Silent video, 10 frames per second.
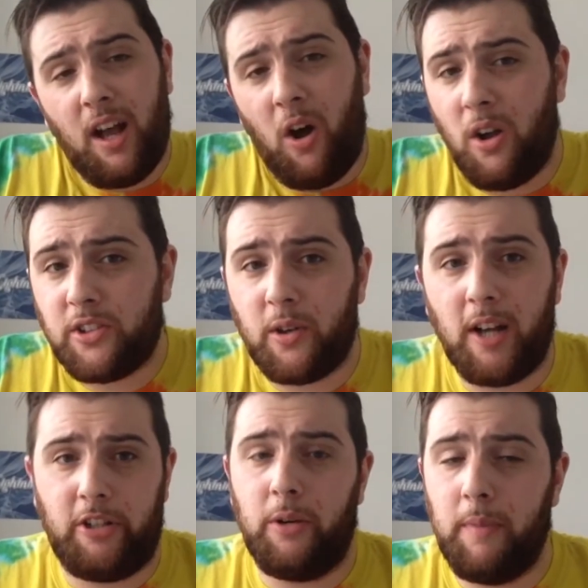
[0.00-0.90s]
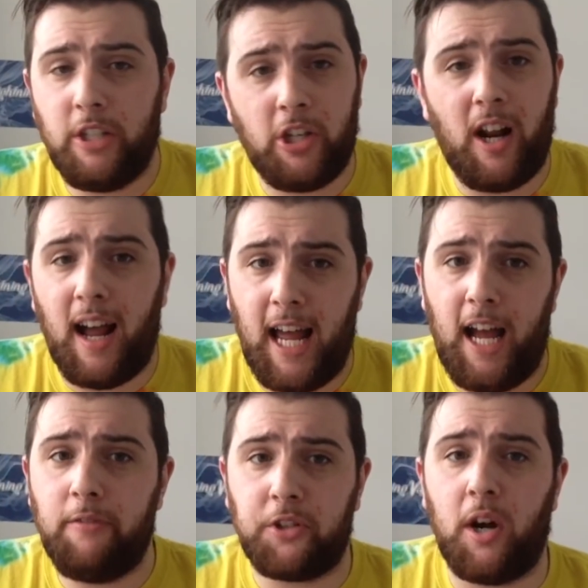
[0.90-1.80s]
Also, I should mention I
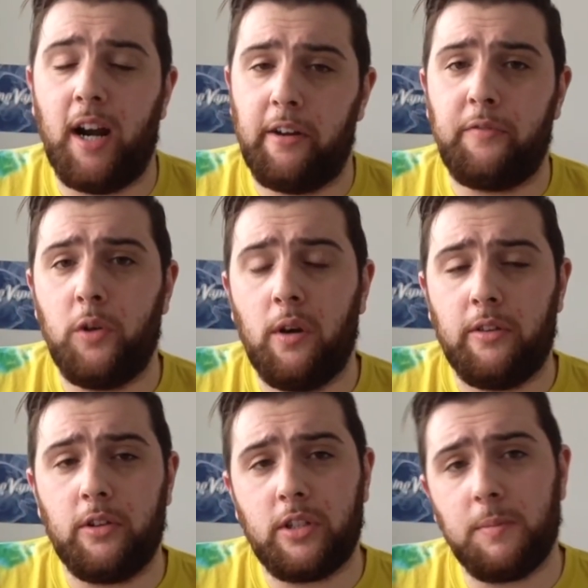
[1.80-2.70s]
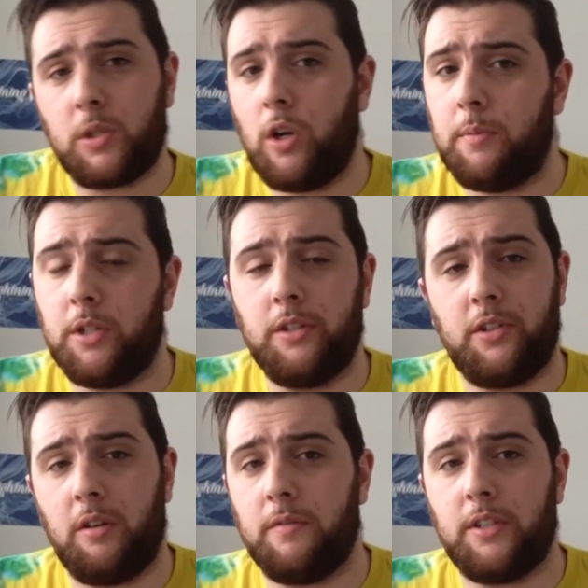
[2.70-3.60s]
have tried a few other subscription
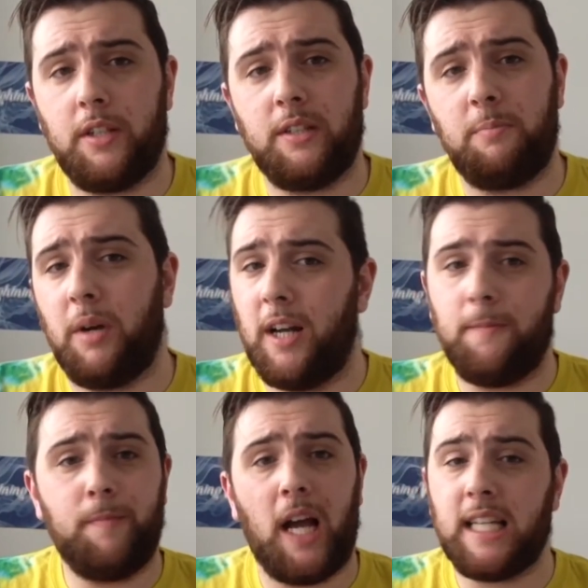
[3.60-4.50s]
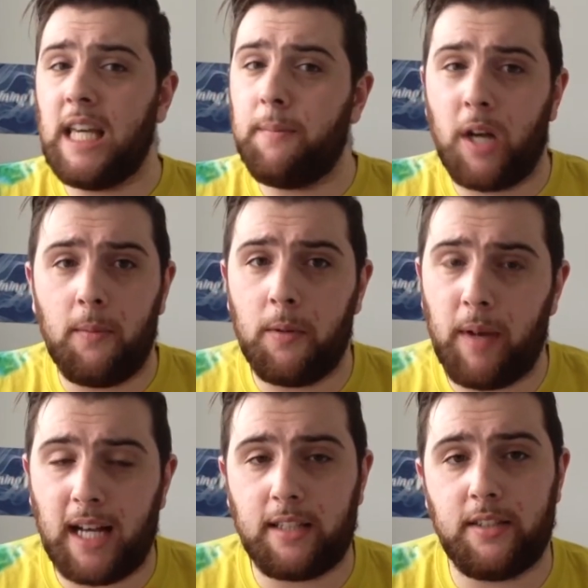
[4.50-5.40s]
services, but I keep coming
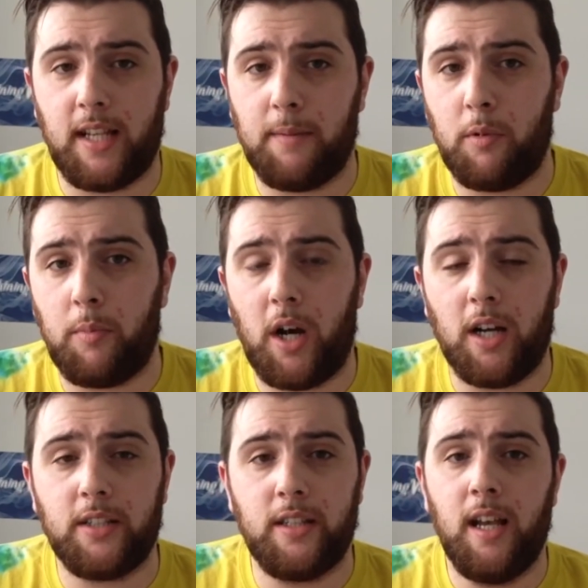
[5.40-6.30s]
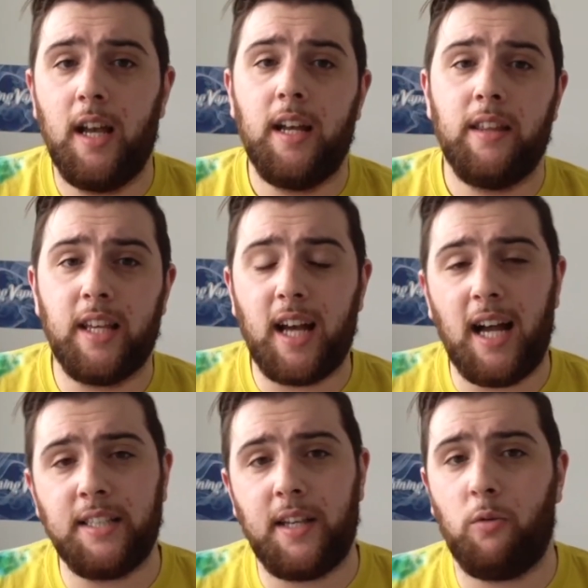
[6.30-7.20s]
back to Zamplebox. The
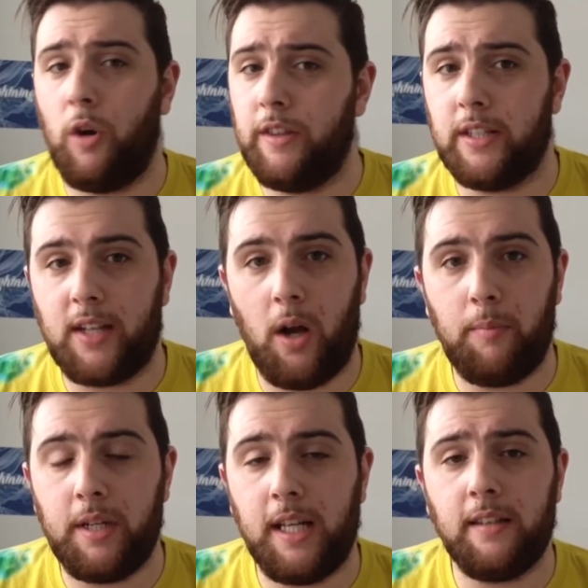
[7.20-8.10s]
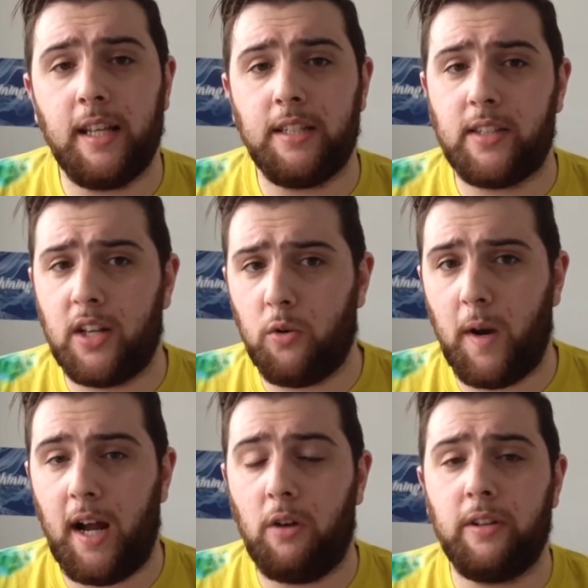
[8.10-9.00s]
guys that run this company, they sit
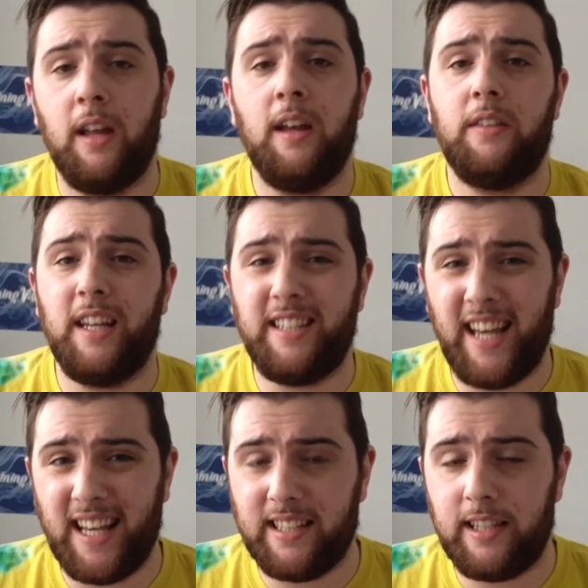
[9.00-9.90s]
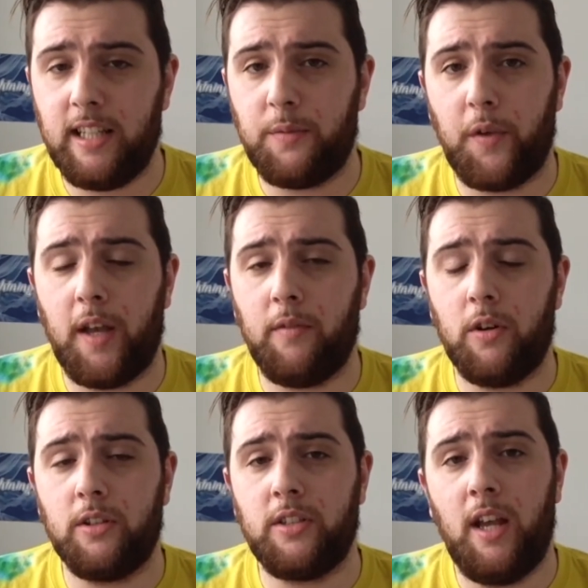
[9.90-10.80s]
around, they test these
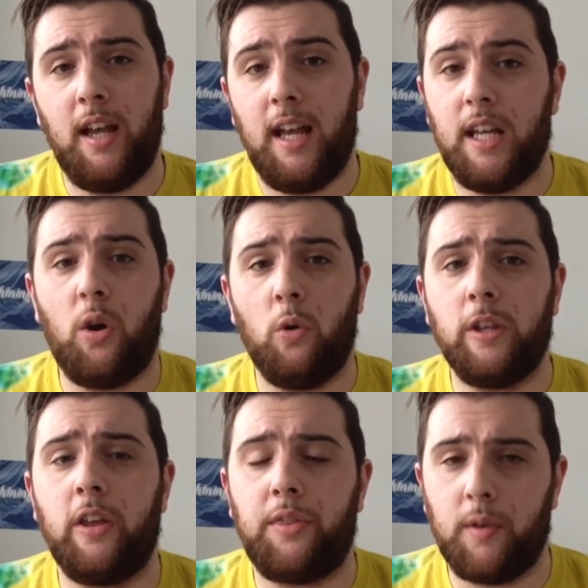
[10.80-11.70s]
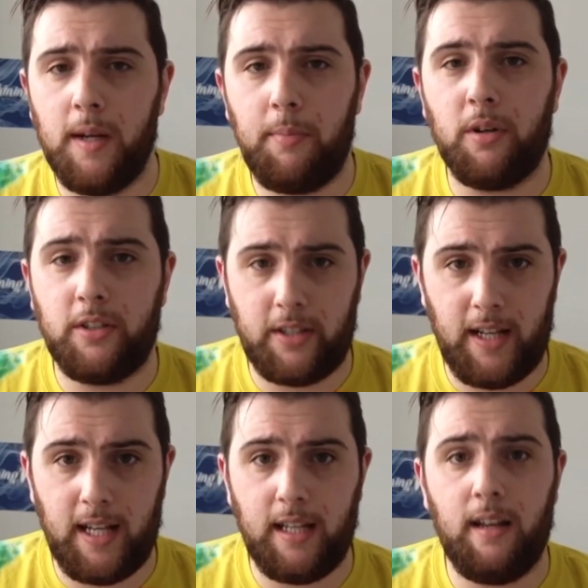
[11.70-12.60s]
flavors, and only
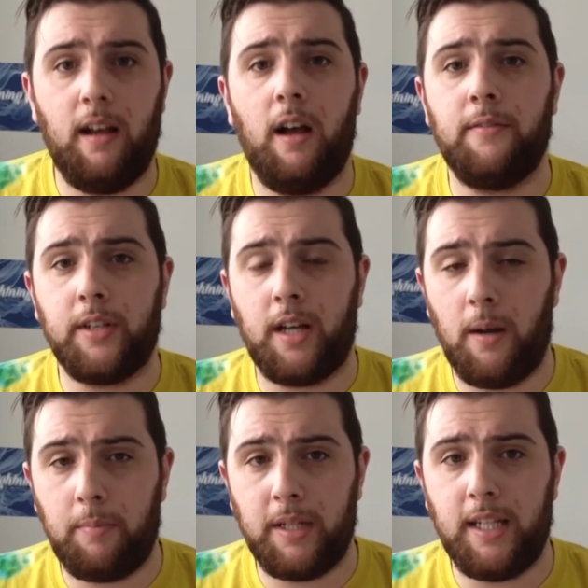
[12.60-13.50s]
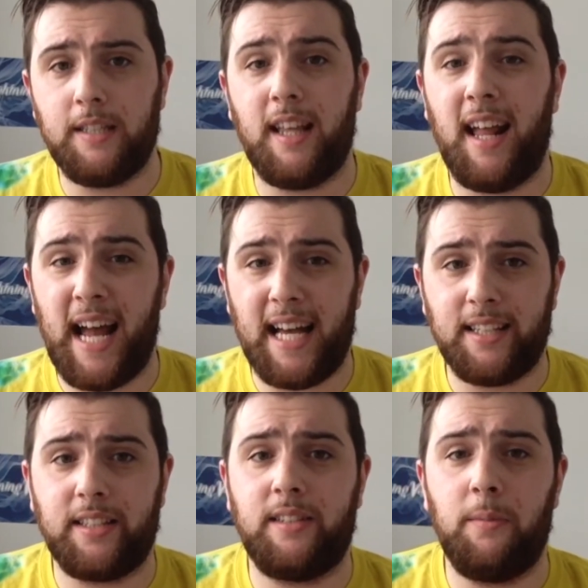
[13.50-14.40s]
3% of the companies that
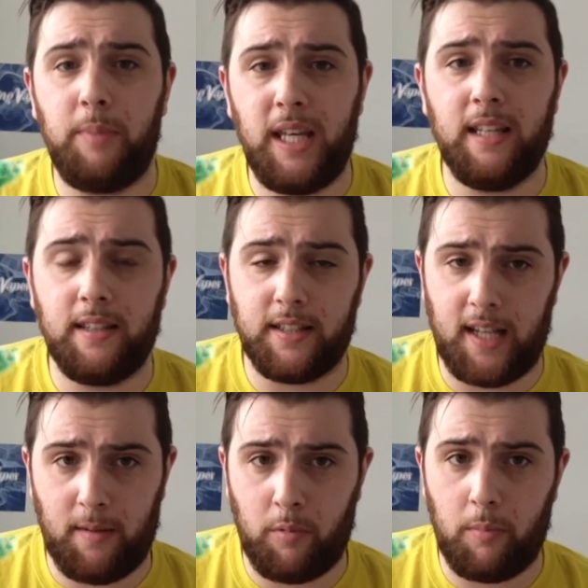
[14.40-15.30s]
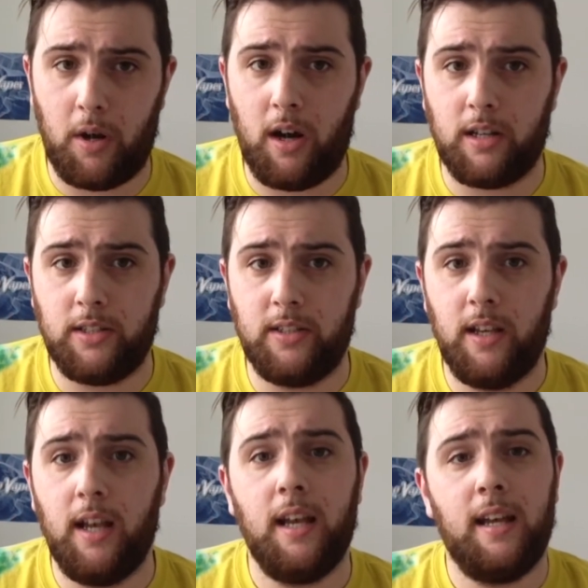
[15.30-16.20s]
ask to be in the Zamplebox
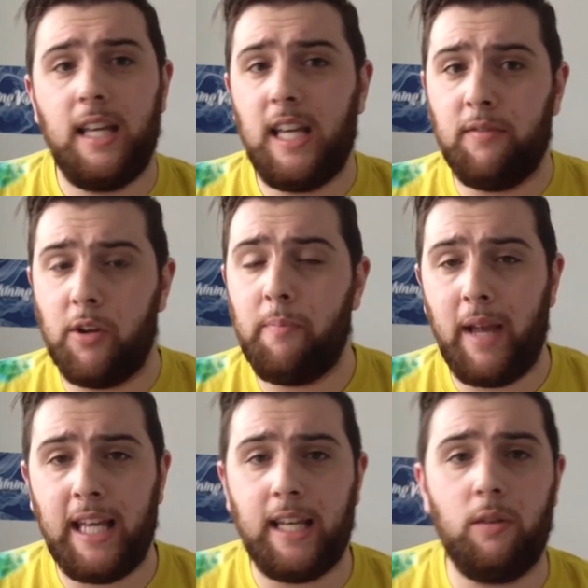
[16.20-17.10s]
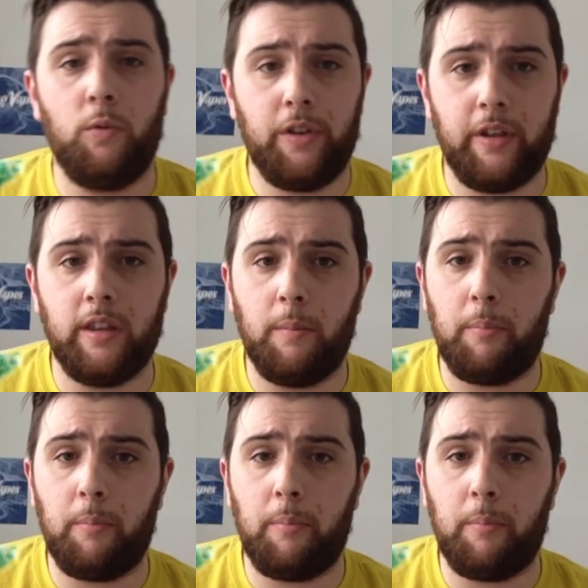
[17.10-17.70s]
even make it within the